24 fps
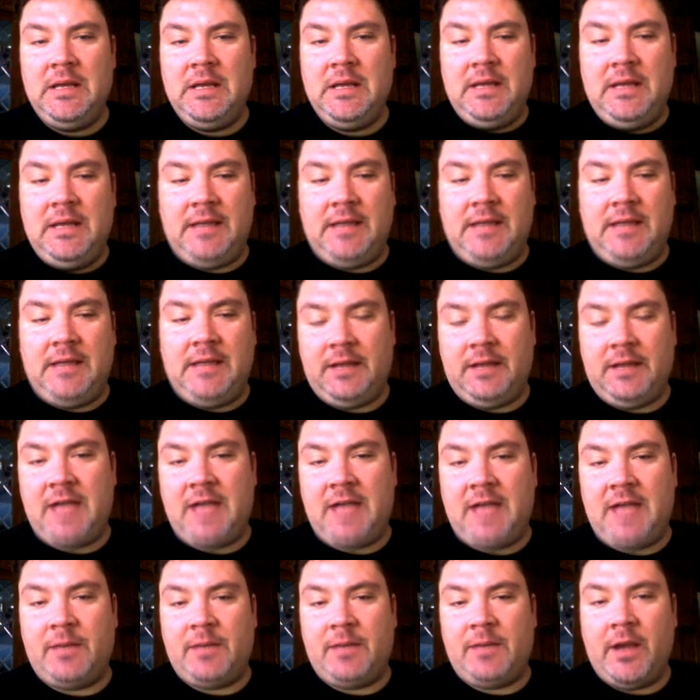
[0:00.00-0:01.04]
getting
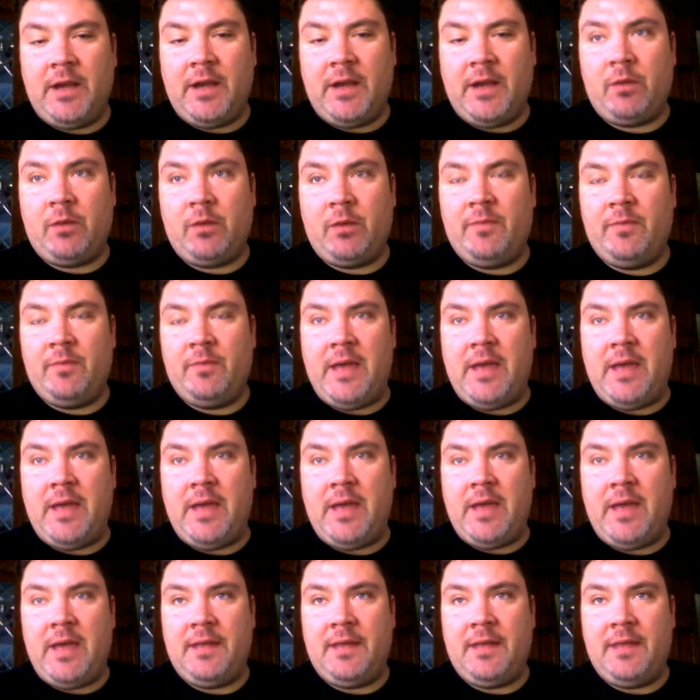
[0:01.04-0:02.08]
attacked by a group of
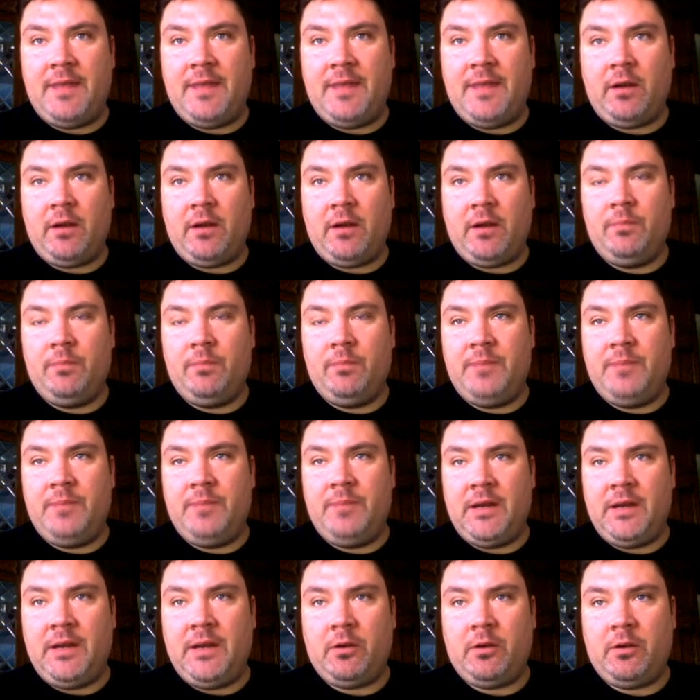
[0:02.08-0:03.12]
men, and they're
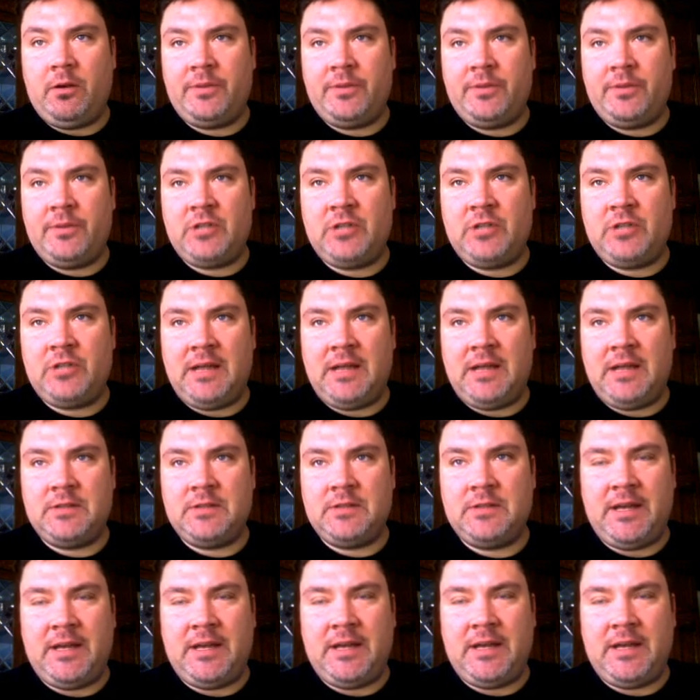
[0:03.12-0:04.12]
beating her with chains, and